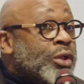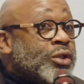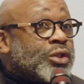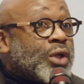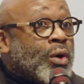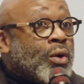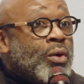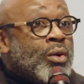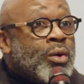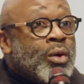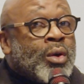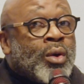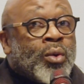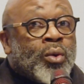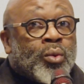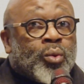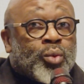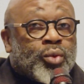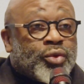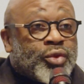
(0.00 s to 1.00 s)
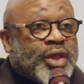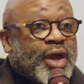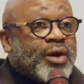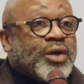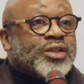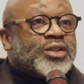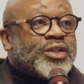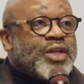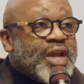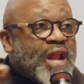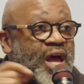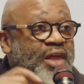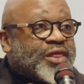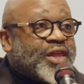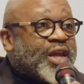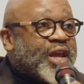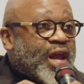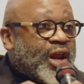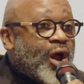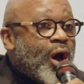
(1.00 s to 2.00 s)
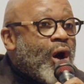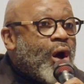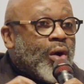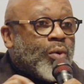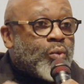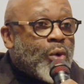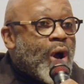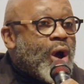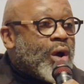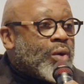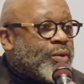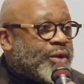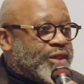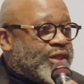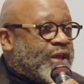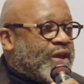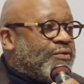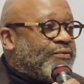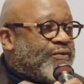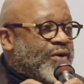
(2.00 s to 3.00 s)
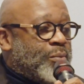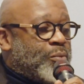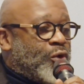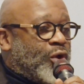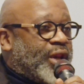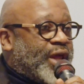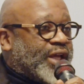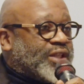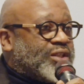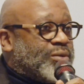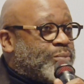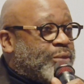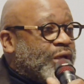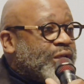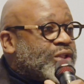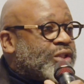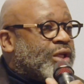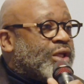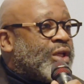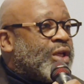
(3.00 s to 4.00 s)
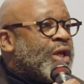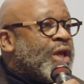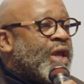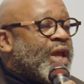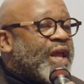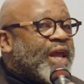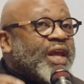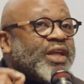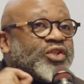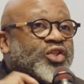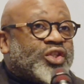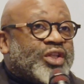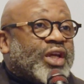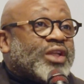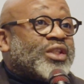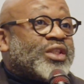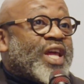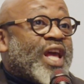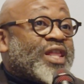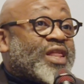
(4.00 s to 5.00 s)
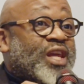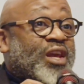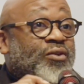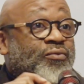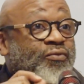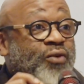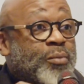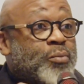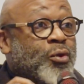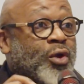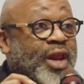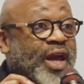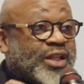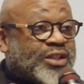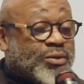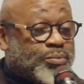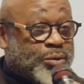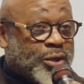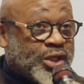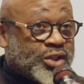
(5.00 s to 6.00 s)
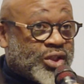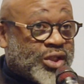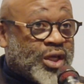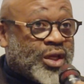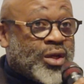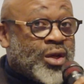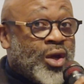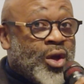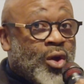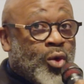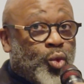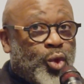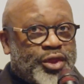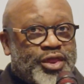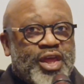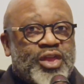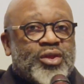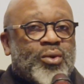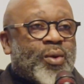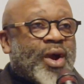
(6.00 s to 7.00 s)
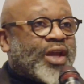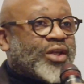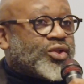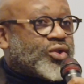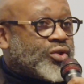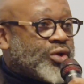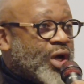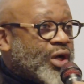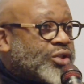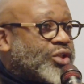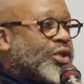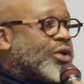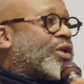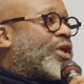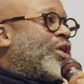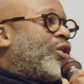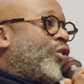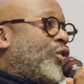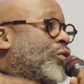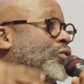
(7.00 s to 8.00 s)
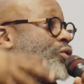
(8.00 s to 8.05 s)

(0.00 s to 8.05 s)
So there is nothing at all wrong with the ephemeral exhibition. It's just that the ephemeral exhibition within the right structure could do